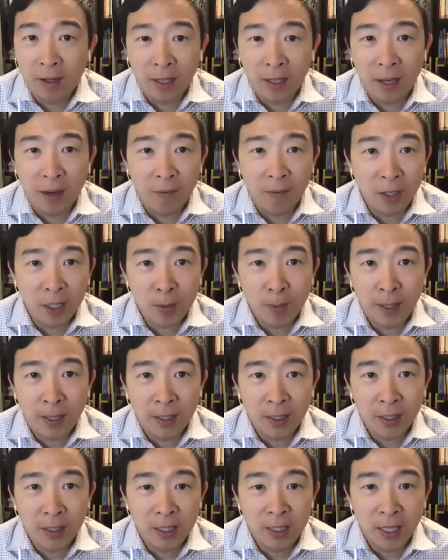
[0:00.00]
and life
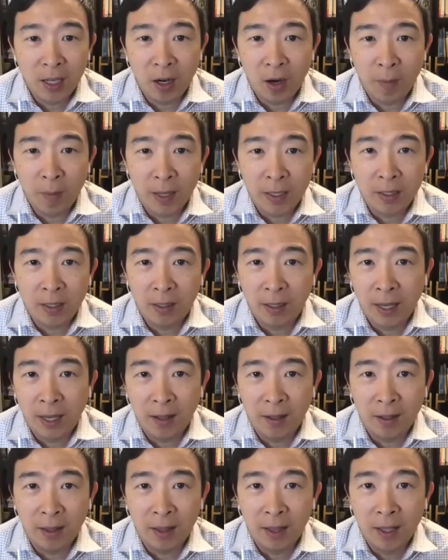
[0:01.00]
expectancy, our mental
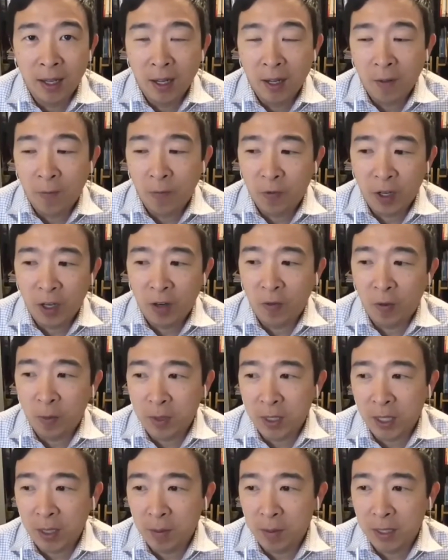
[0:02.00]
health, freedom from
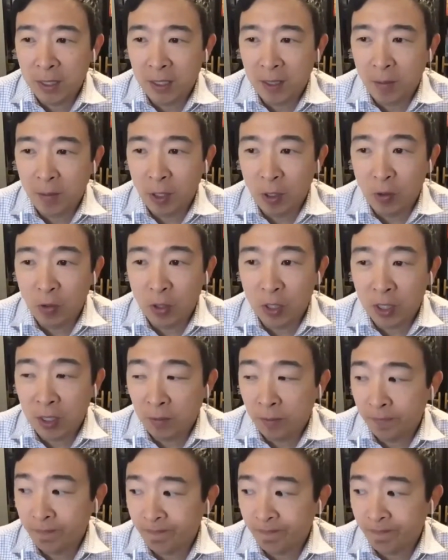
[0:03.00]
substance abuse,